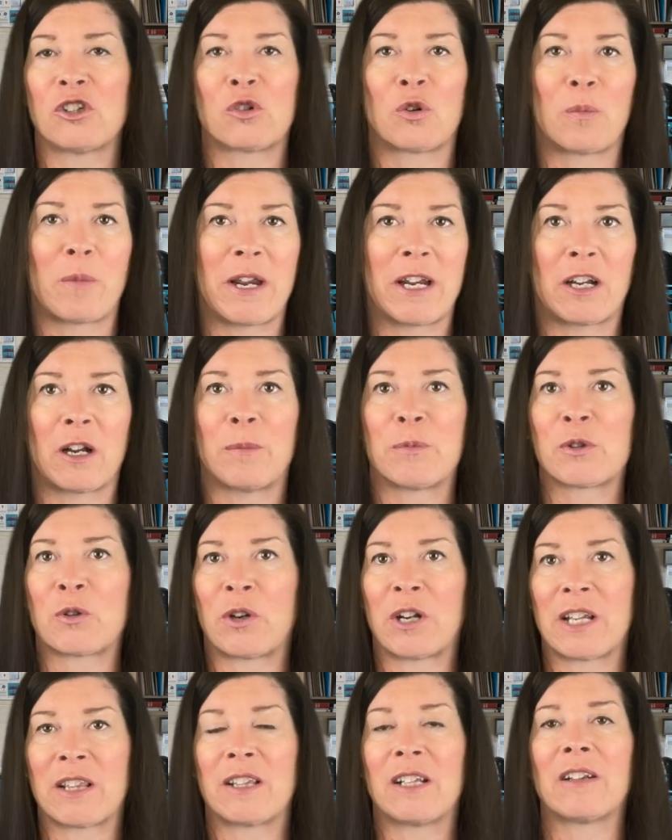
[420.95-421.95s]
or makeups or
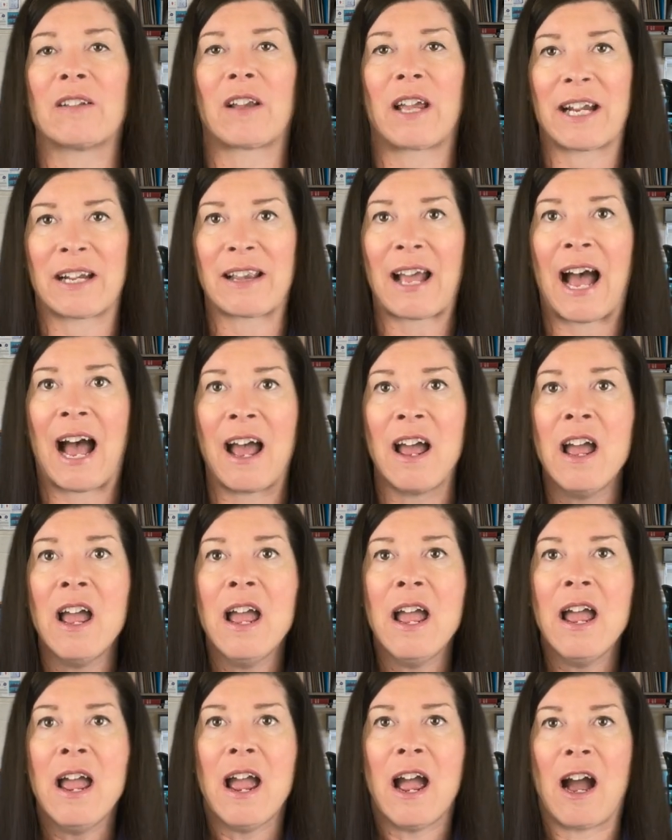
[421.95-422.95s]
anything like that.
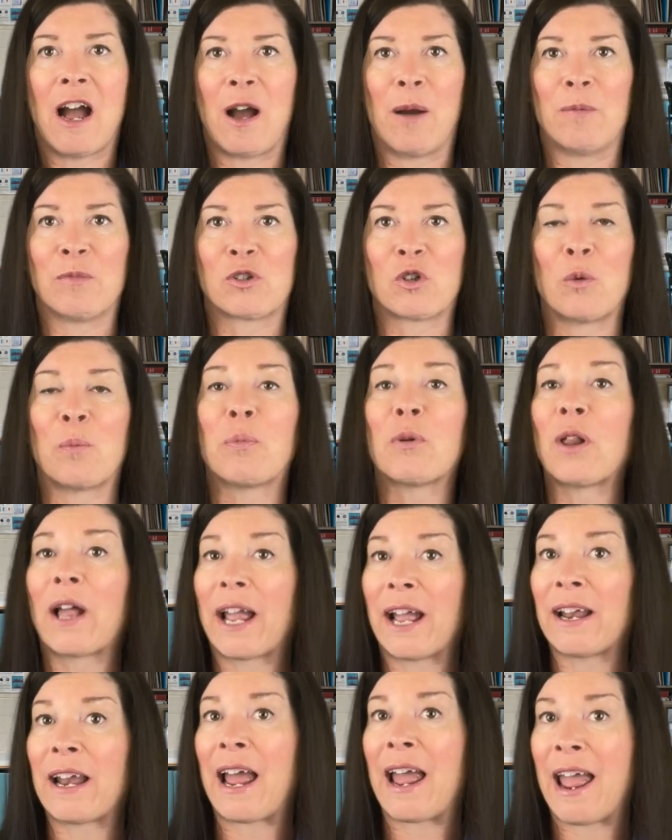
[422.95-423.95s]
So
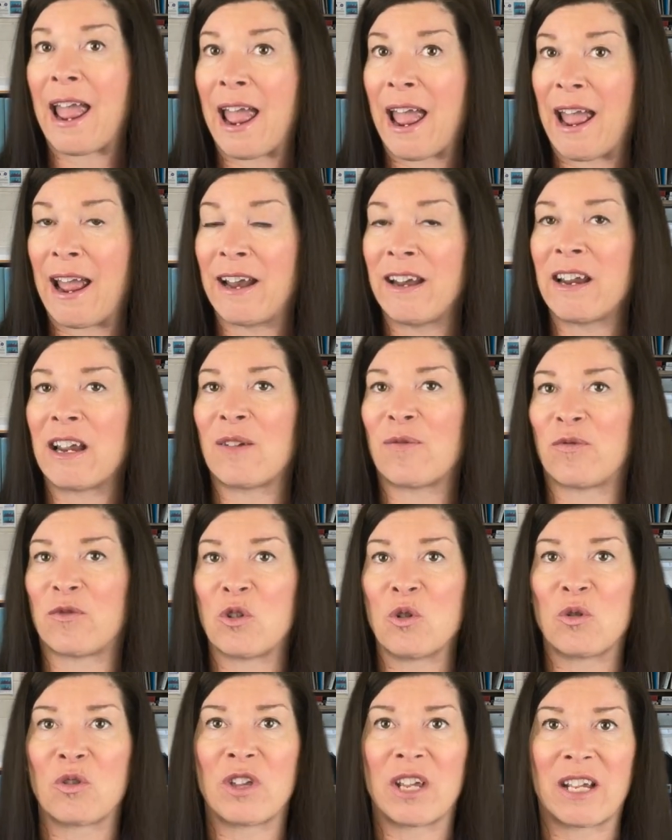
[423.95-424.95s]
plan ahead if
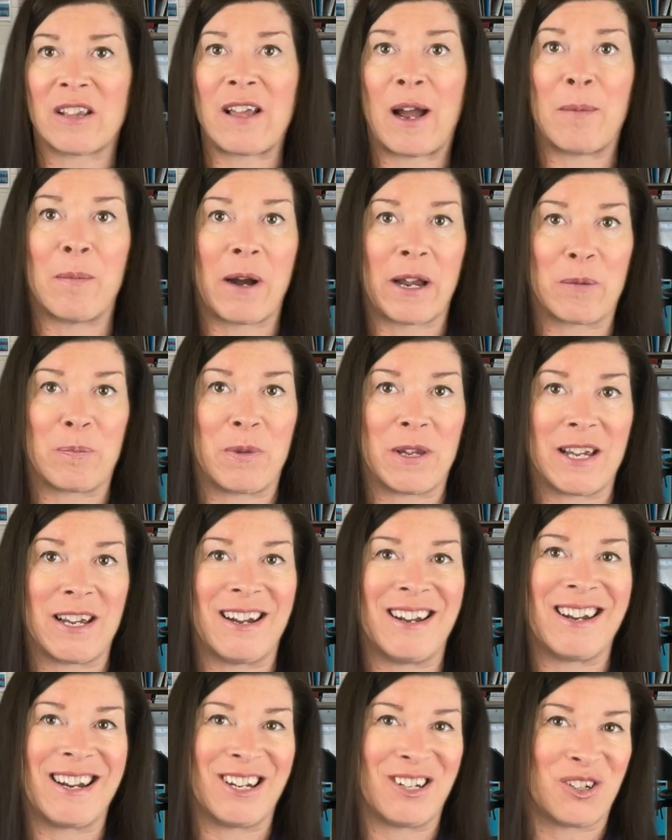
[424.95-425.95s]
you think that might be
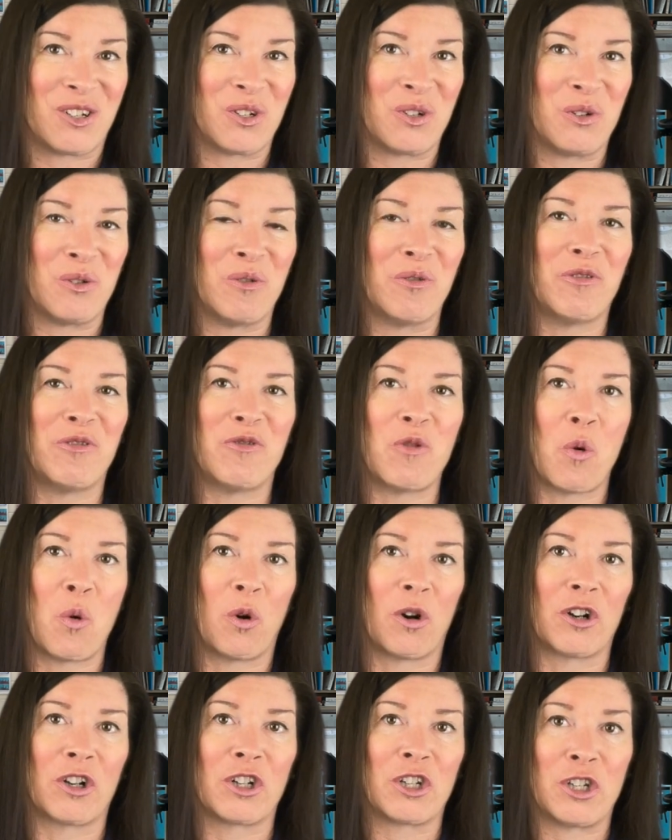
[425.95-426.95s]
an issue
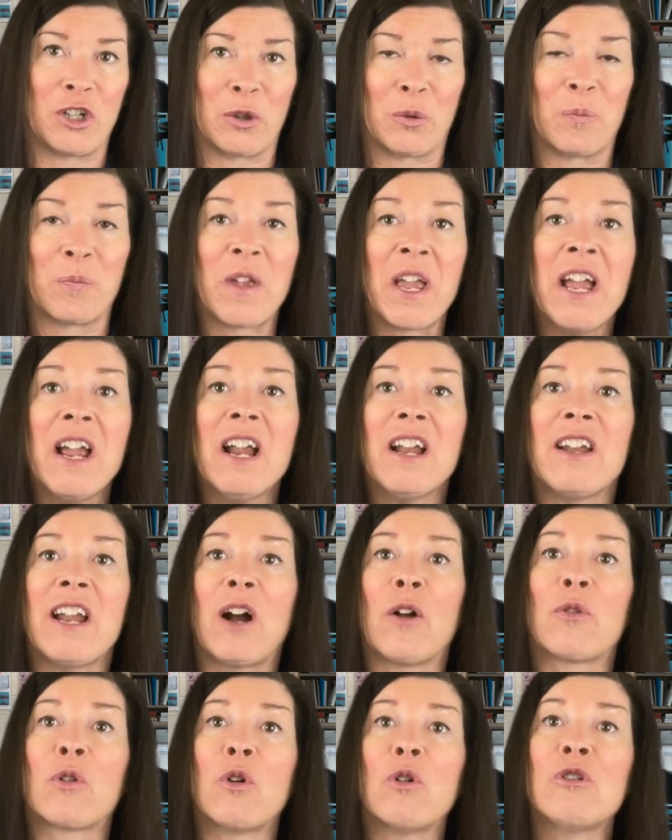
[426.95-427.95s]
for you.
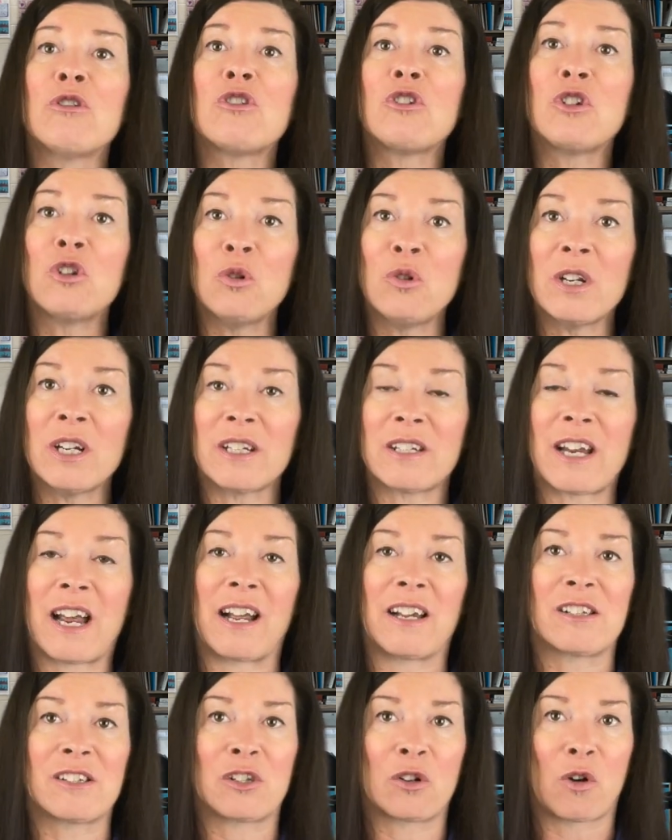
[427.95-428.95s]
Now, those unit
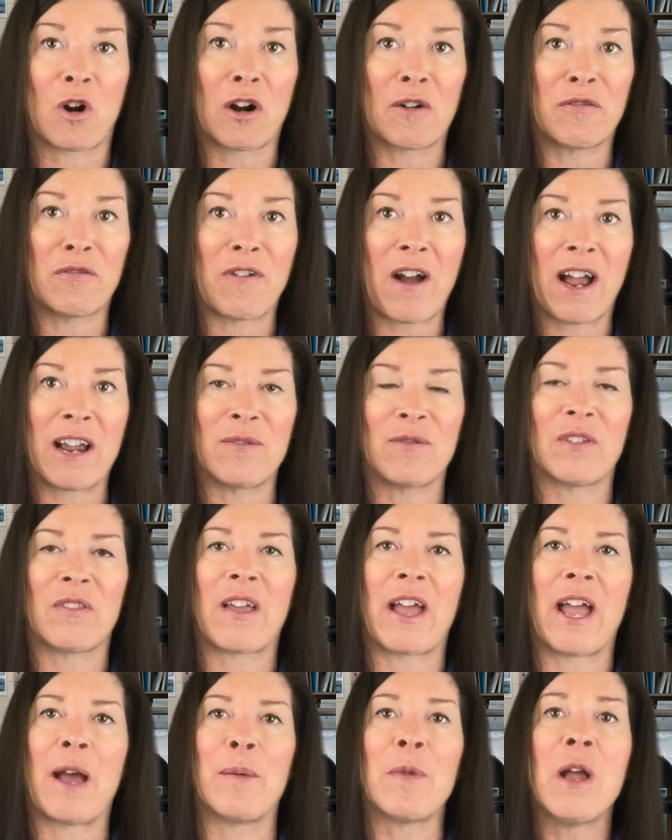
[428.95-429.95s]
tests, there are 5 of
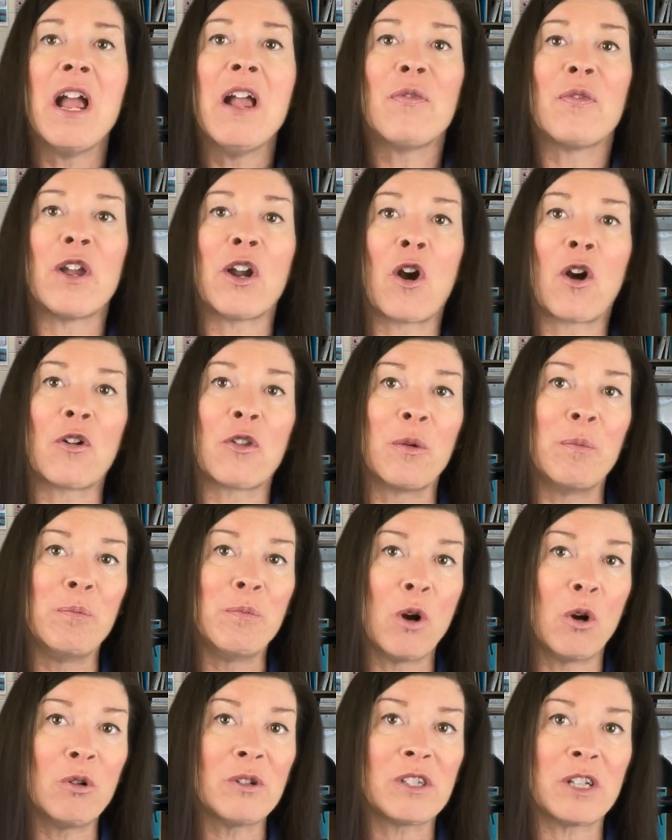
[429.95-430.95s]
them. They are the
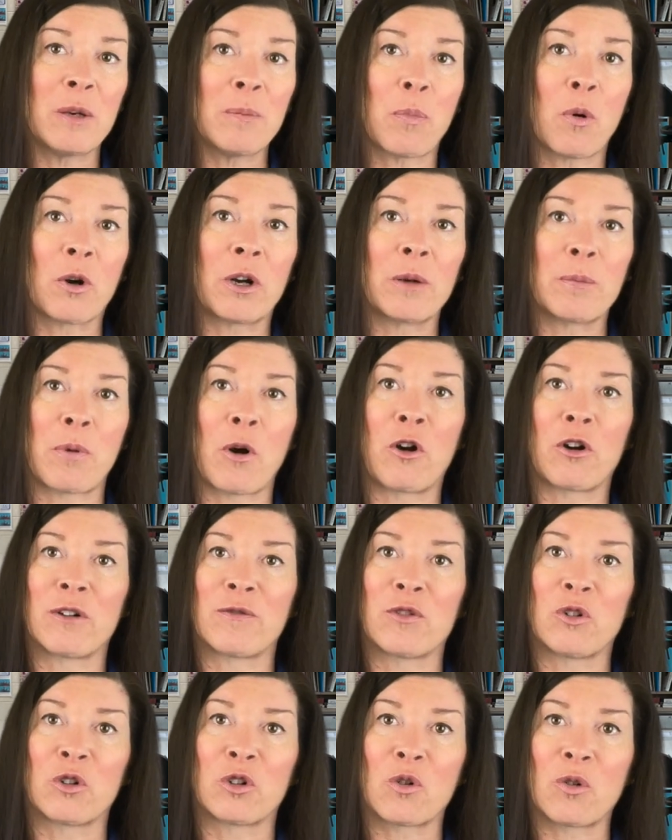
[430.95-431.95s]
most important part
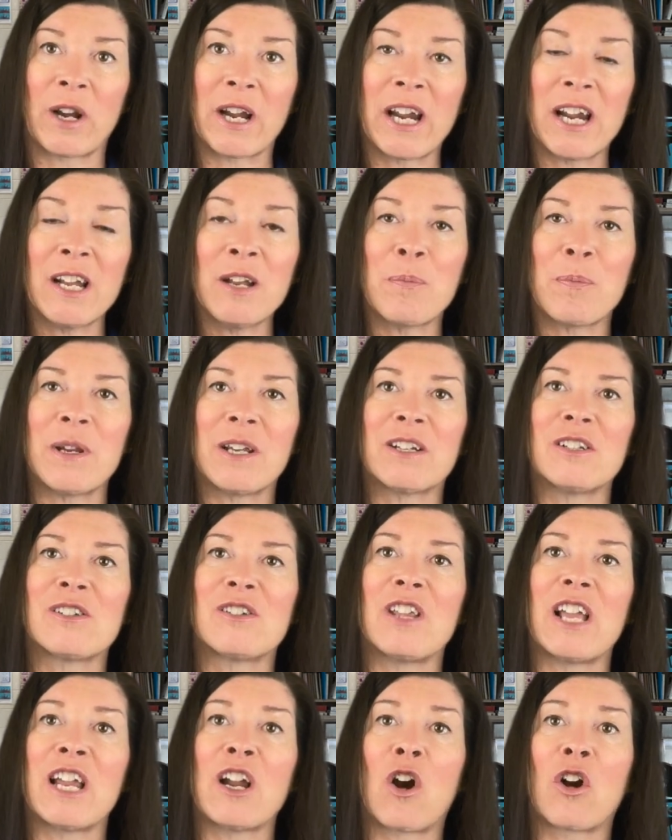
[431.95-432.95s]
of your grade because
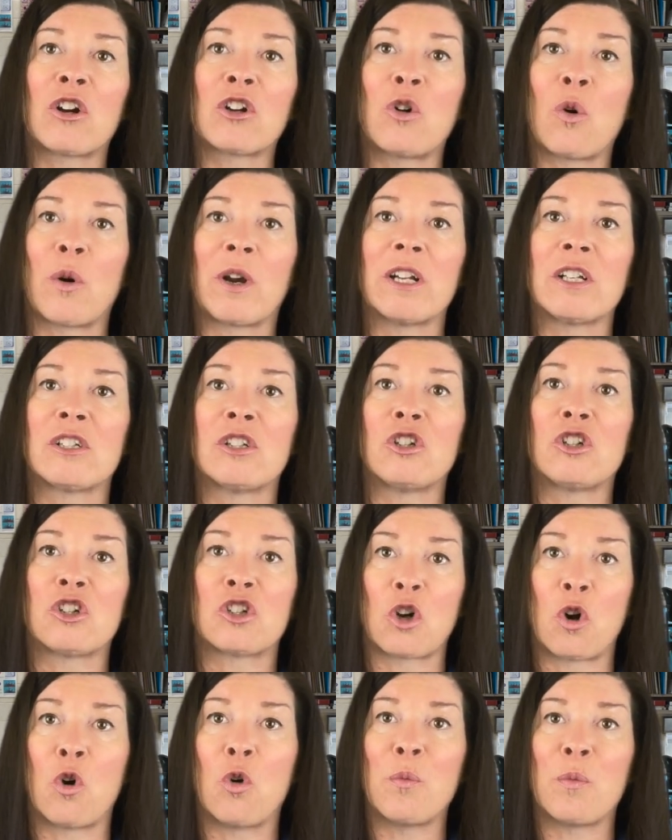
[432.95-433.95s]
they are going to
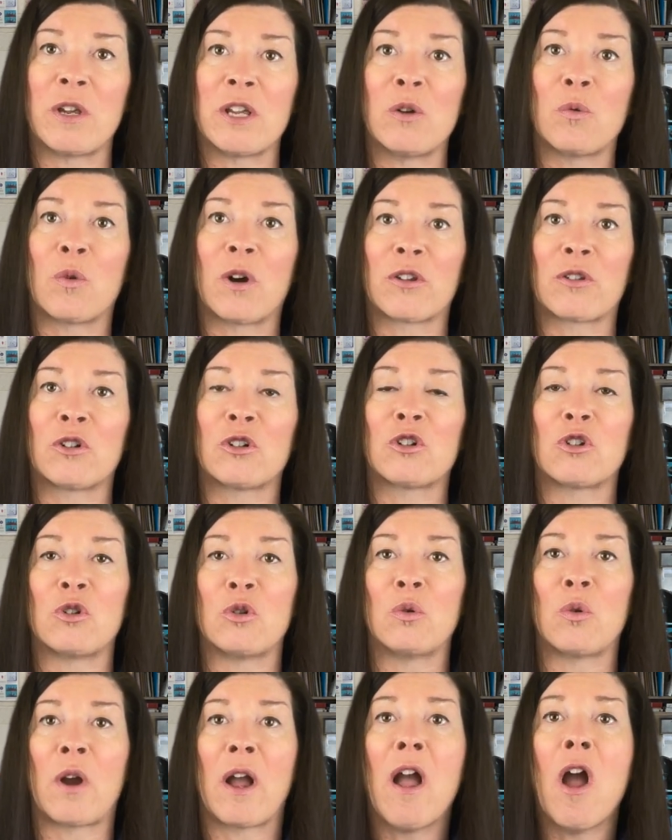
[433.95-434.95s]
show me whether
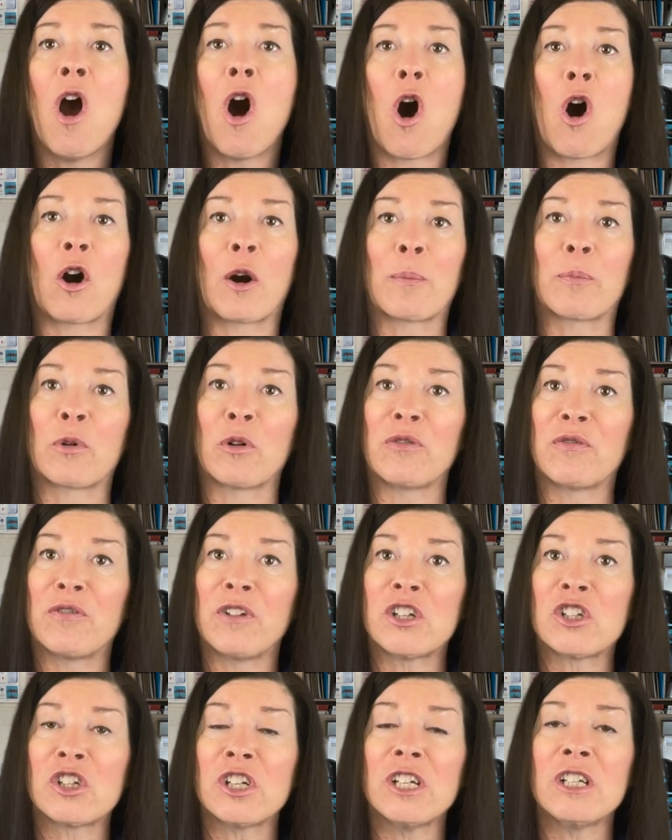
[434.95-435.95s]
you are
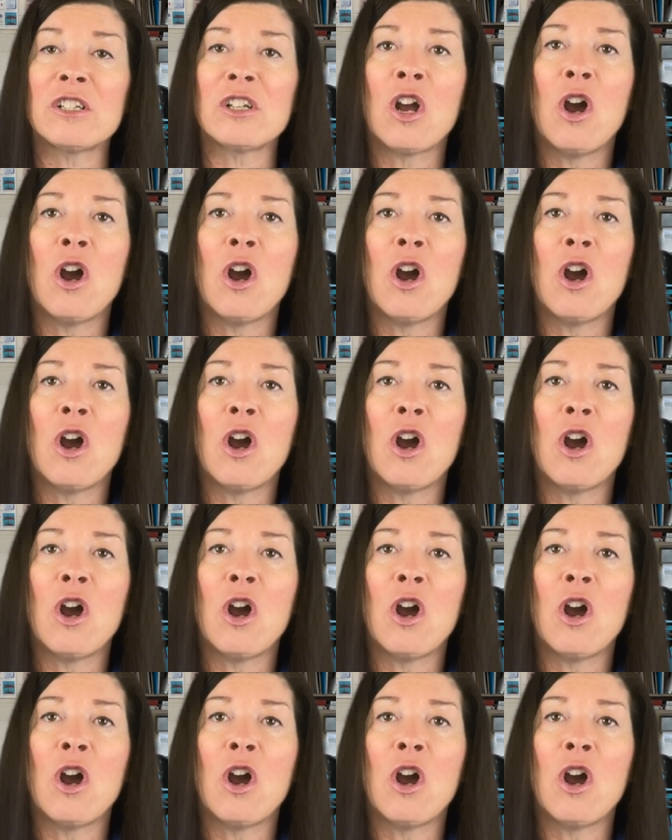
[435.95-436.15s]
proficient